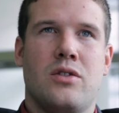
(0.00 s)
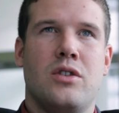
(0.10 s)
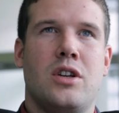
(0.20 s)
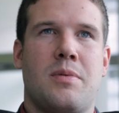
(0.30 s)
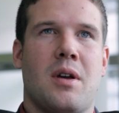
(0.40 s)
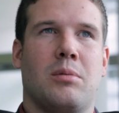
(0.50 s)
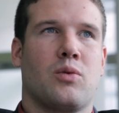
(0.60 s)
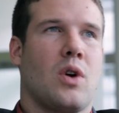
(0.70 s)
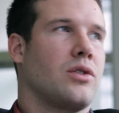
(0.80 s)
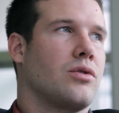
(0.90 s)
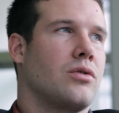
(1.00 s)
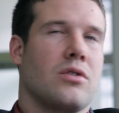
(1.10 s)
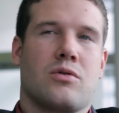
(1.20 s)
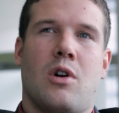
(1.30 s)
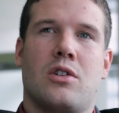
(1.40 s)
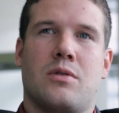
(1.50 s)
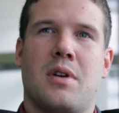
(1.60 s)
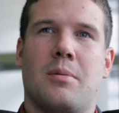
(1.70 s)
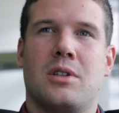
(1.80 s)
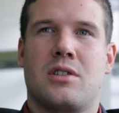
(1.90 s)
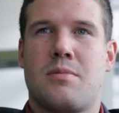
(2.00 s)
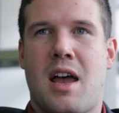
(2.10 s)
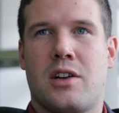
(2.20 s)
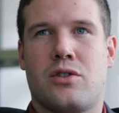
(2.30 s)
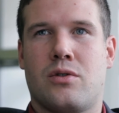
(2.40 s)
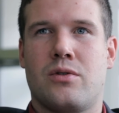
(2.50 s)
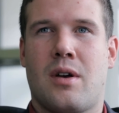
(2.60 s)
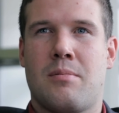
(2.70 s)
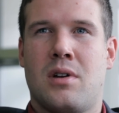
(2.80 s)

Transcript: you need to be able to run through those walls and be able to smash through them.